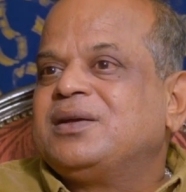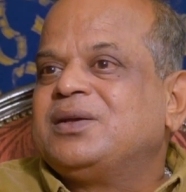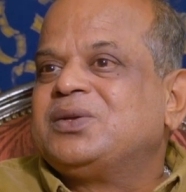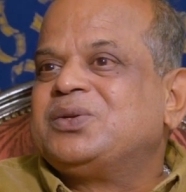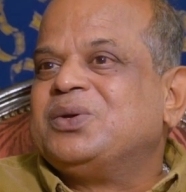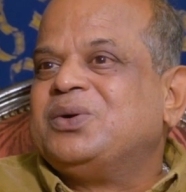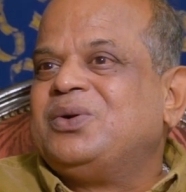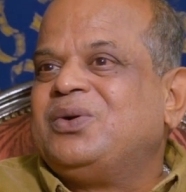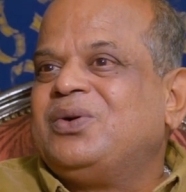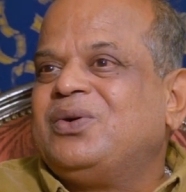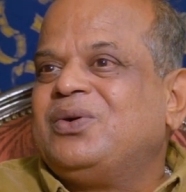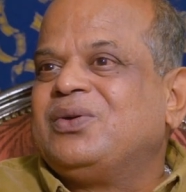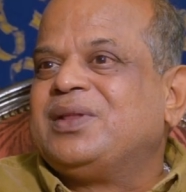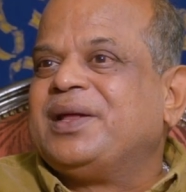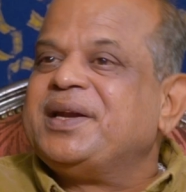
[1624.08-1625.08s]

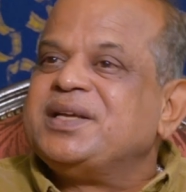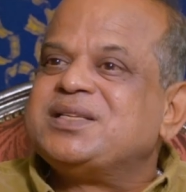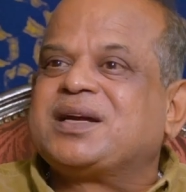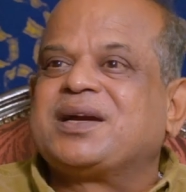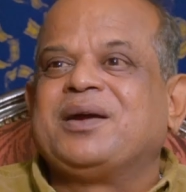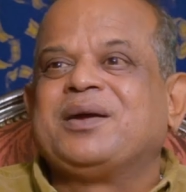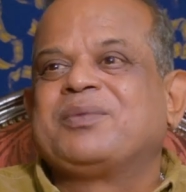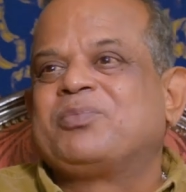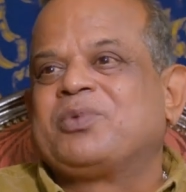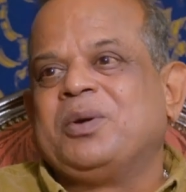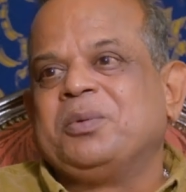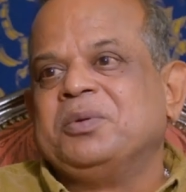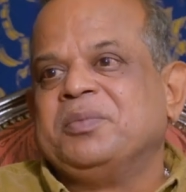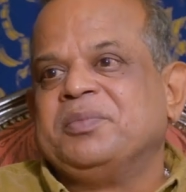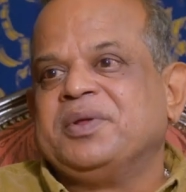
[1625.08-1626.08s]
So there is a
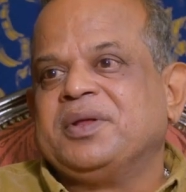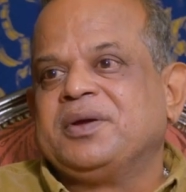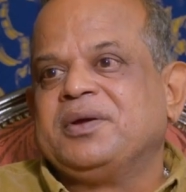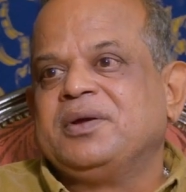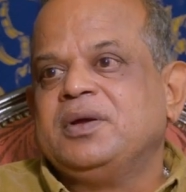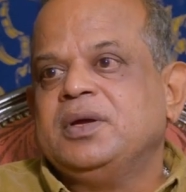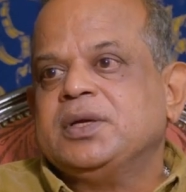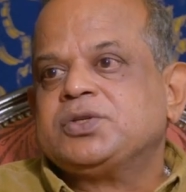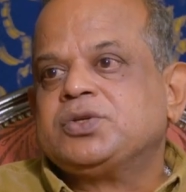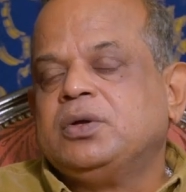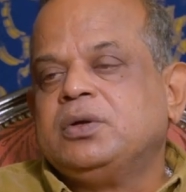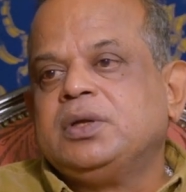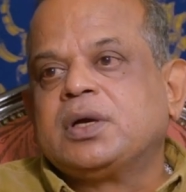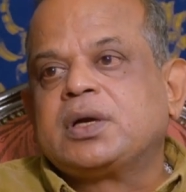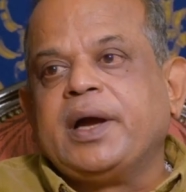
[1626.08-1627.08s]
problem there. So
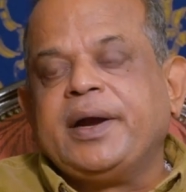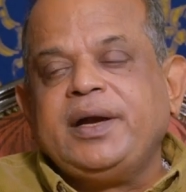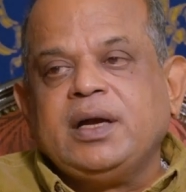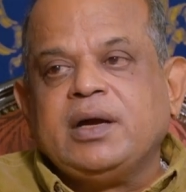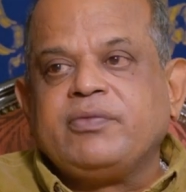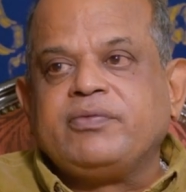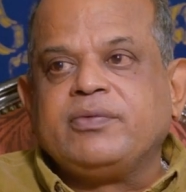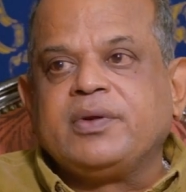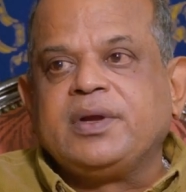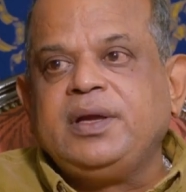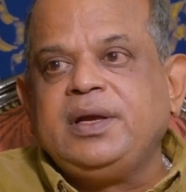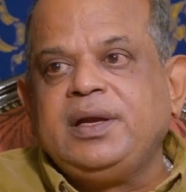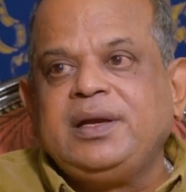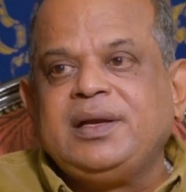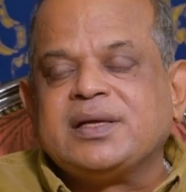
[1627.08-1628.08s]
the kind of,
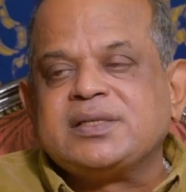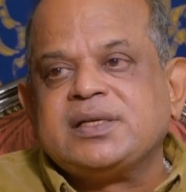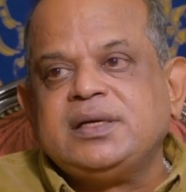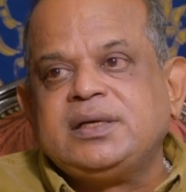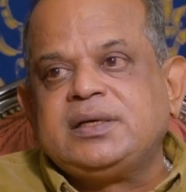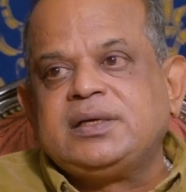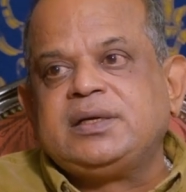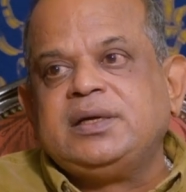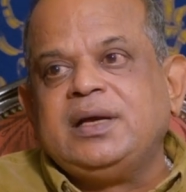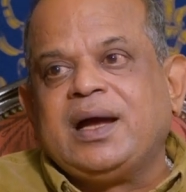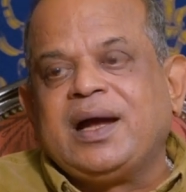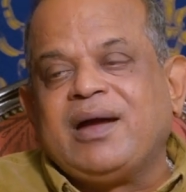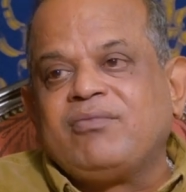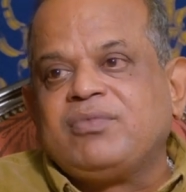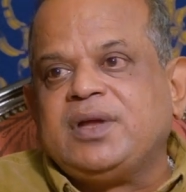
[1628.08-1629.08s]
he doesn't
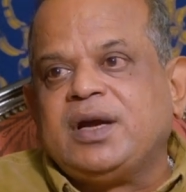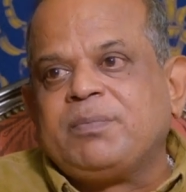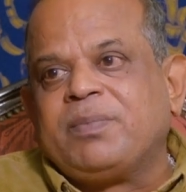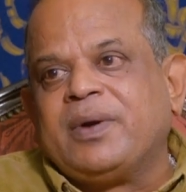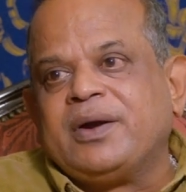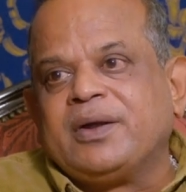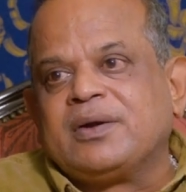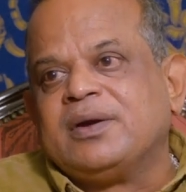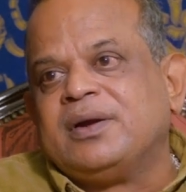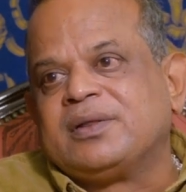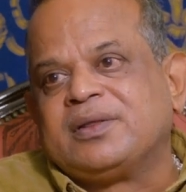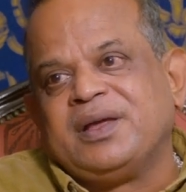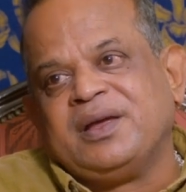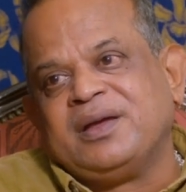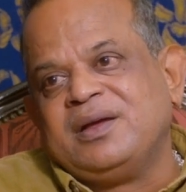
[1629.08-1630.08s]
have that particular
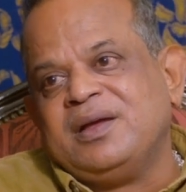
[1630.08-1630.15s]
thing.